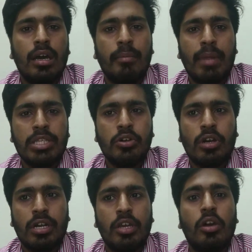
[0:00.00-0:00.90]

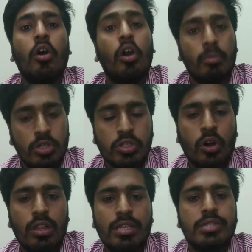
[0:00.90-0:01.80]
majority or almost
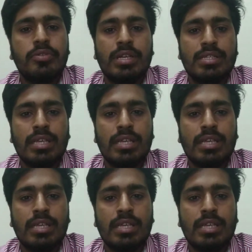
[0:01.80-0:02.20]
all the students